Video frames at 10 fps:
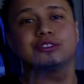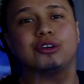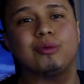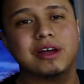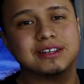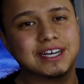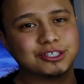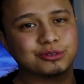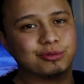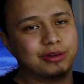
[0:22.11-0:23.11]
your salt water is
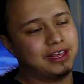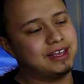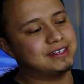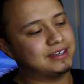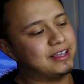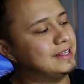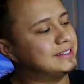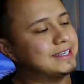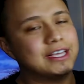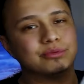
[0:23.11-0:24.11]
actually really easy. In
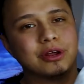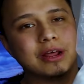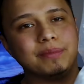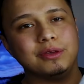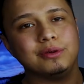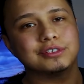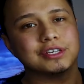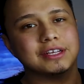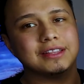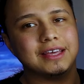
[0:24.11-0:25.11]
this case, we're gonna be
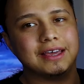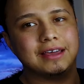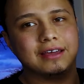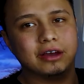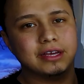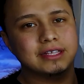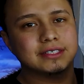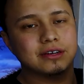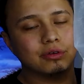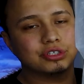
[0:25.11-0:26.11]
using the
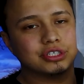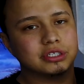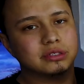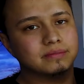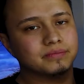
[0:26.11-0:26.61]
Instant Ocean